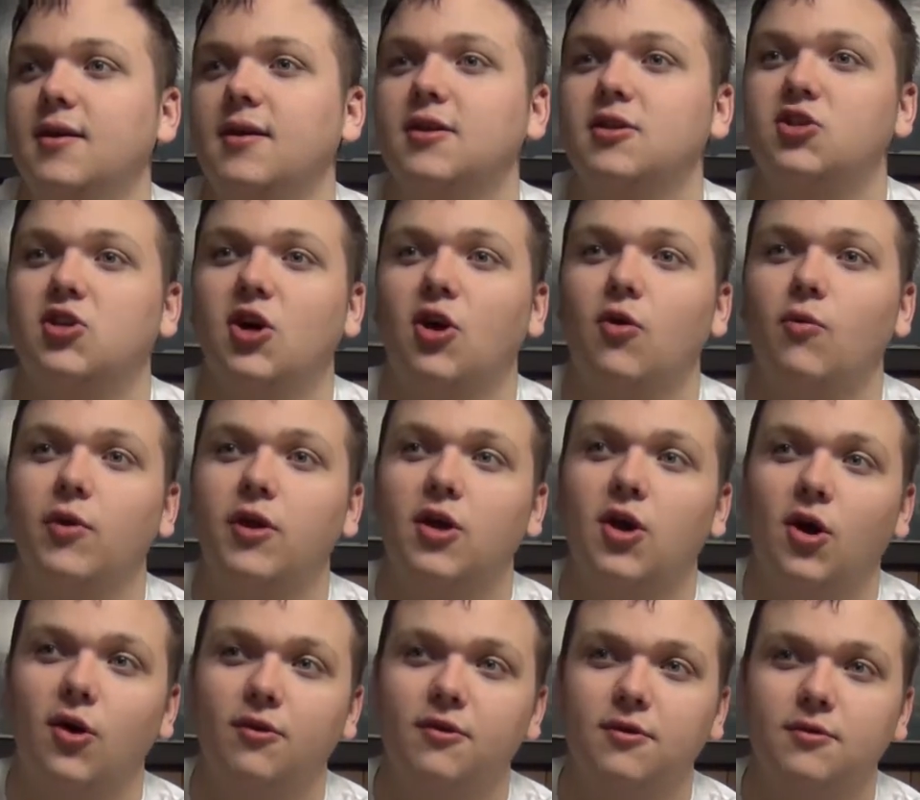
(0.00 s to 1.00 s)
So we
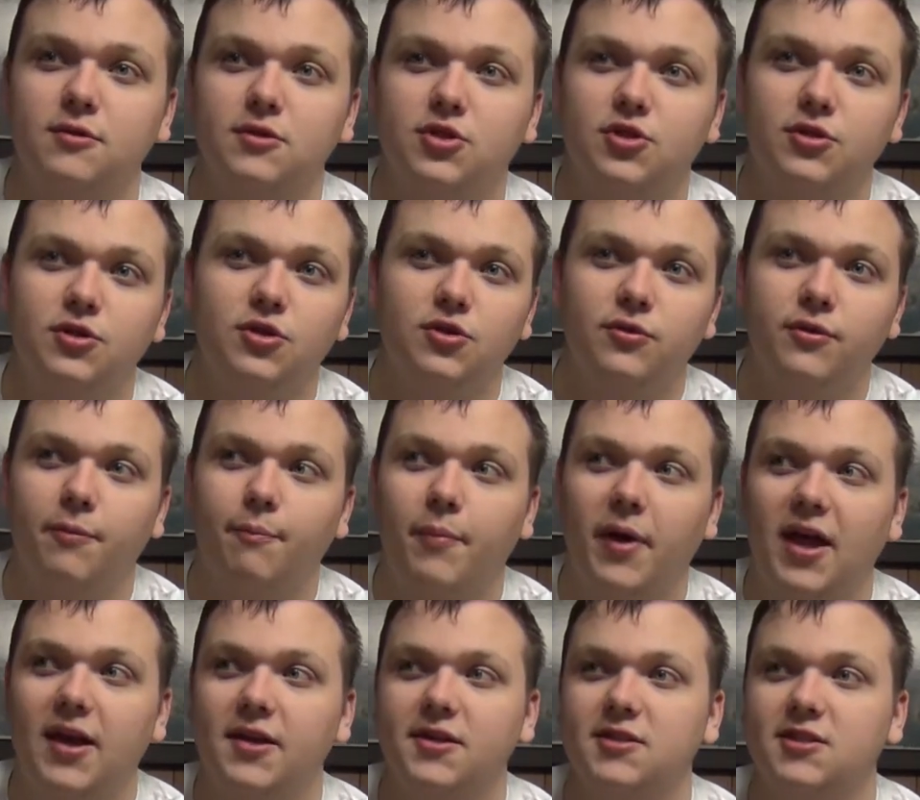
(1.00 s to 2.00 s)
go to do the
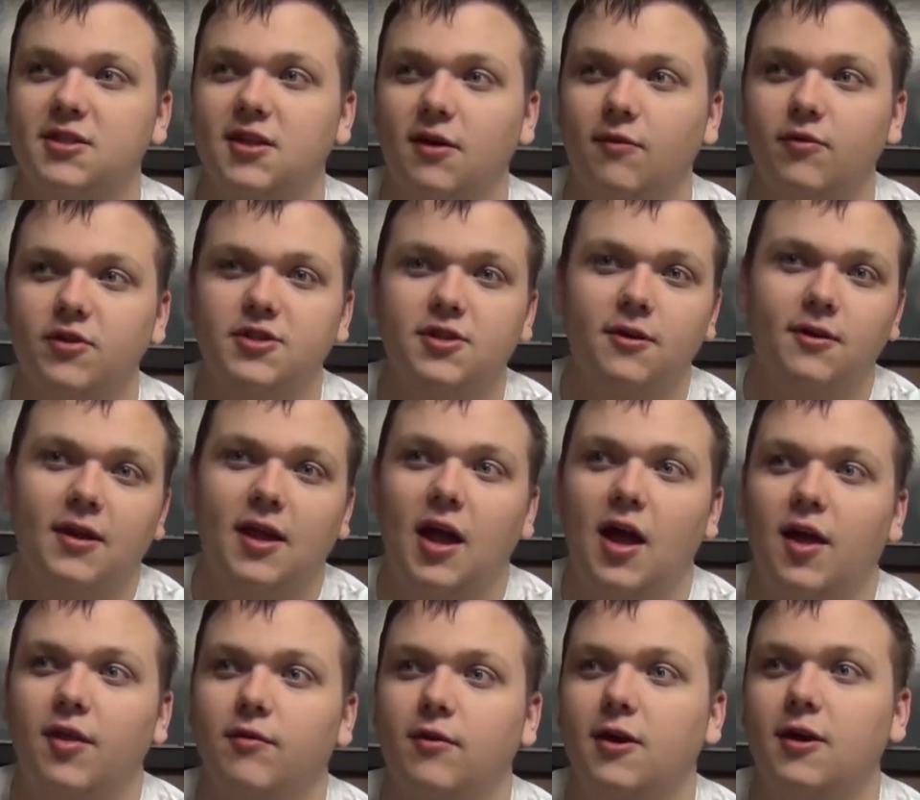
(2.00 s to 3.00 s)
bedding stuff. We start
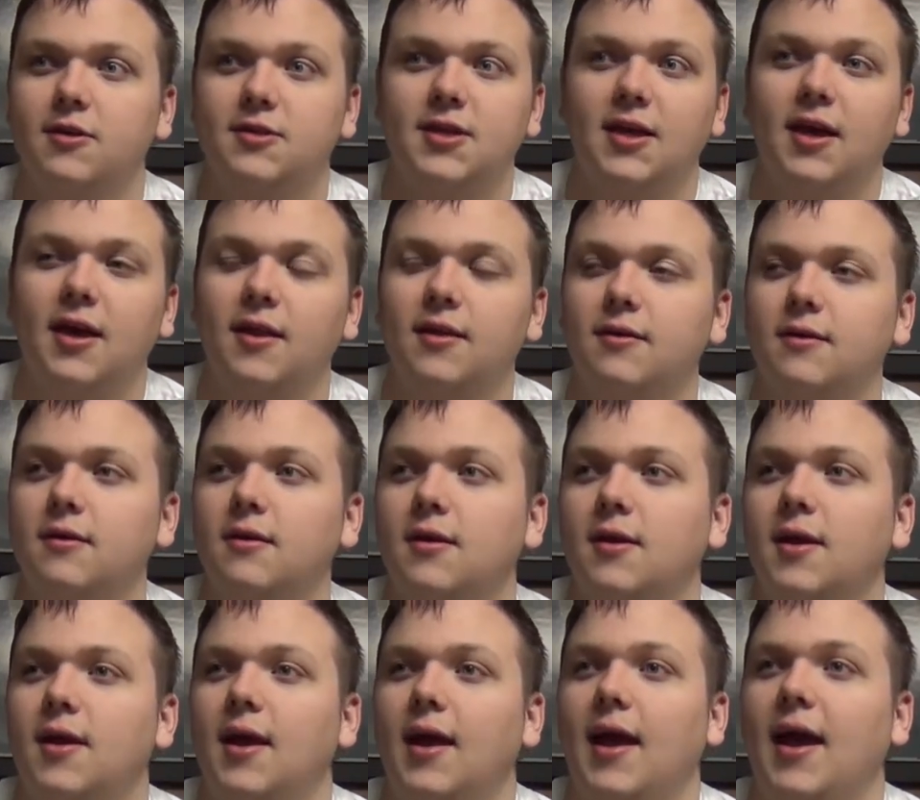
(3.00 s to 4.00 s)
gathering it together,
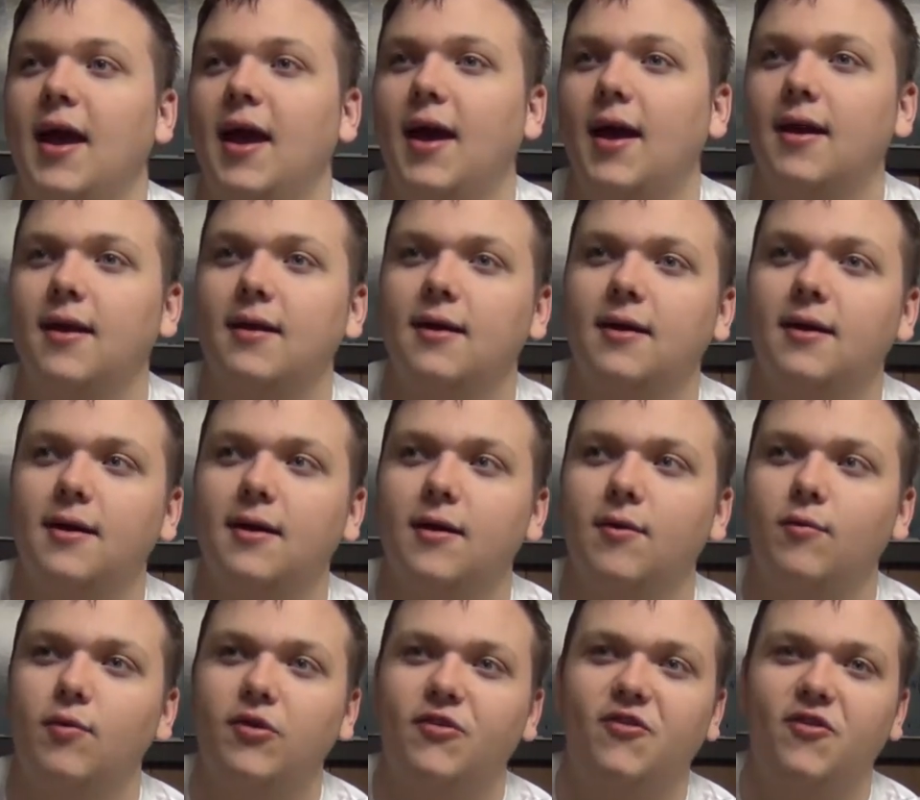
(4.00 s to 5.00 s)
and
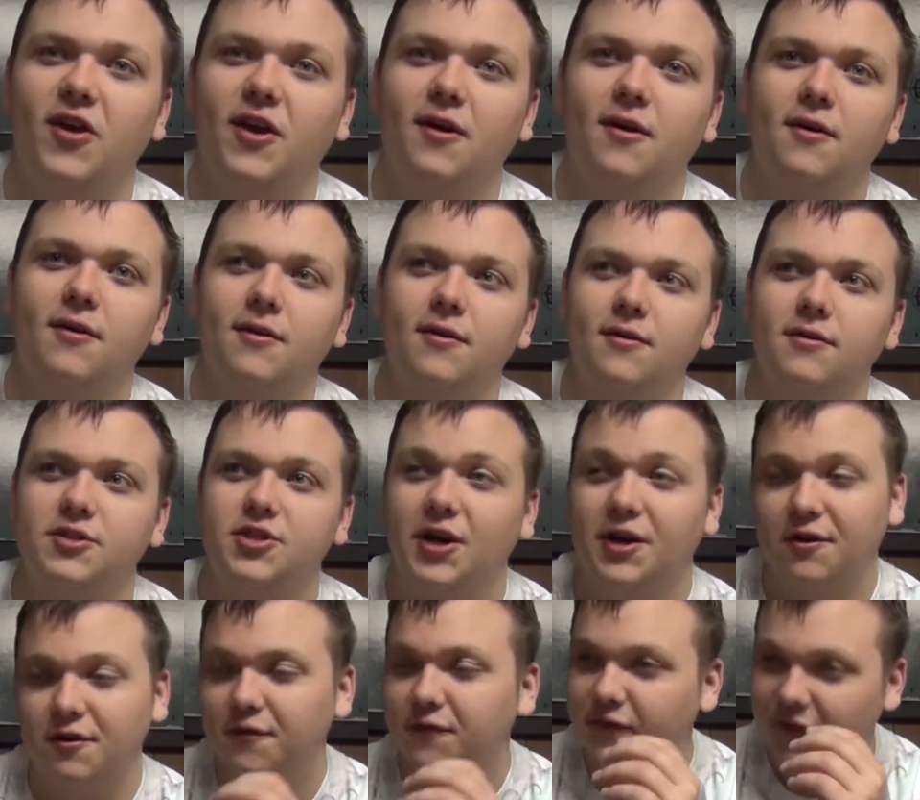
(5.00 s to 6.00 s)

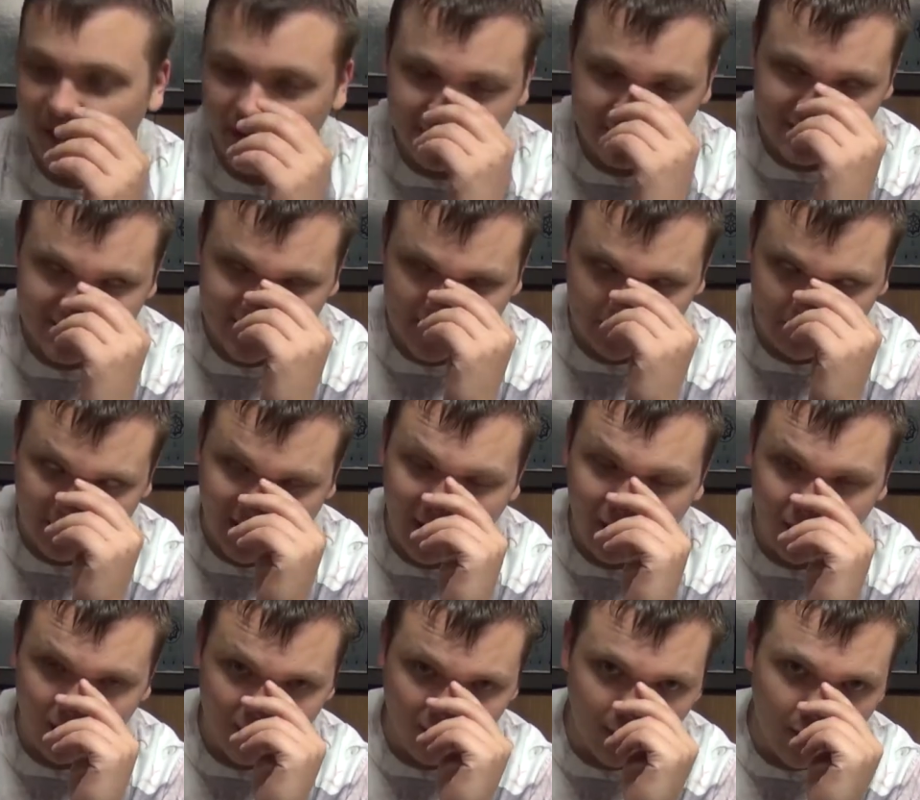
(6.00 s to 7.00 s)
Gerald fails some
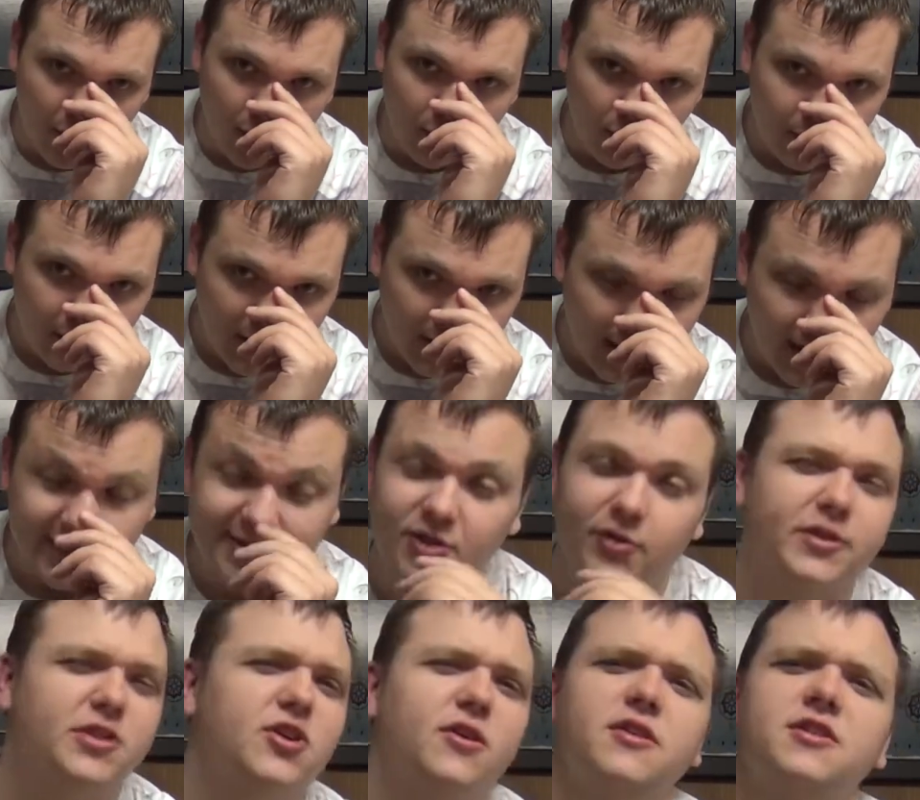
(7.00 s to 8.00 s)
power roll, and
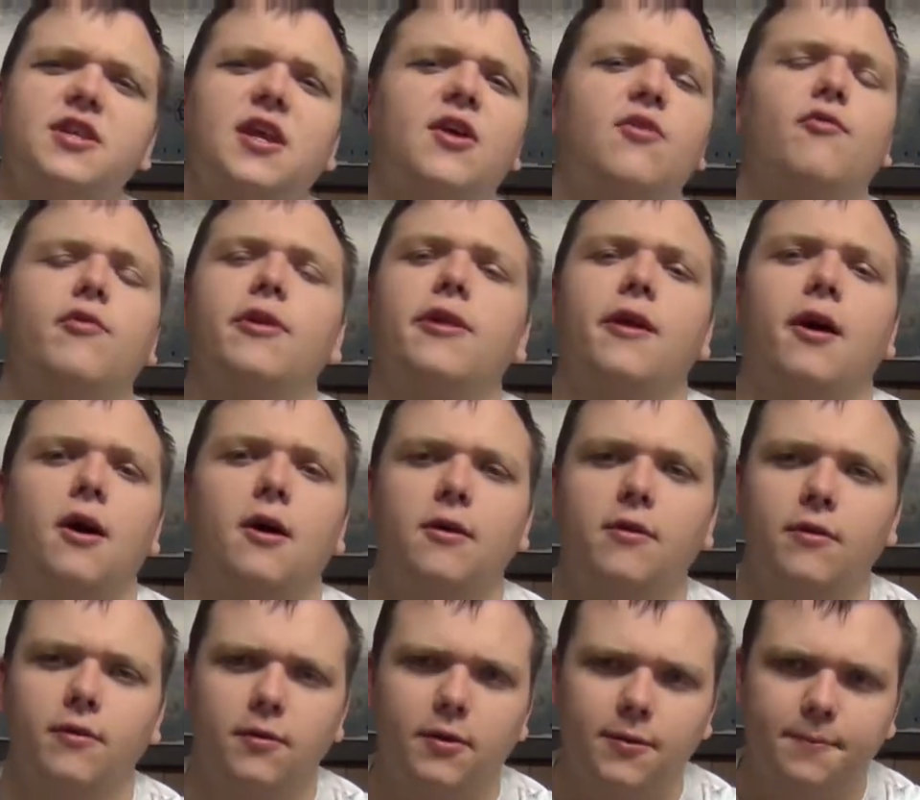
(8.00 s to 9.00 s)
so he starts to get really
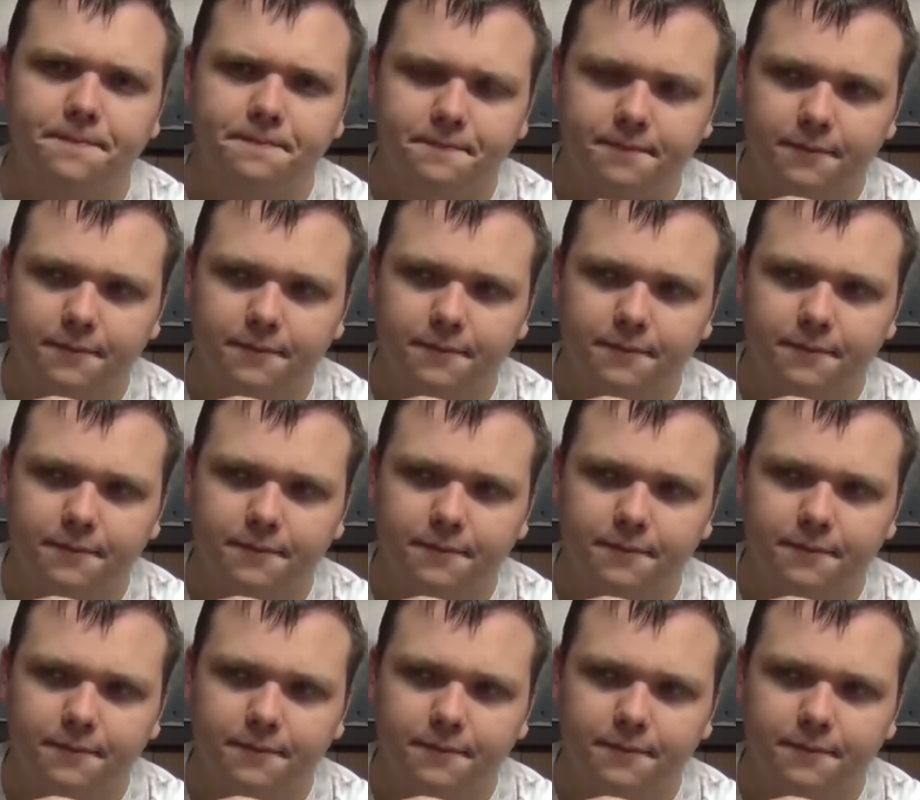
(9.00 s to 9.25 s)
hungry,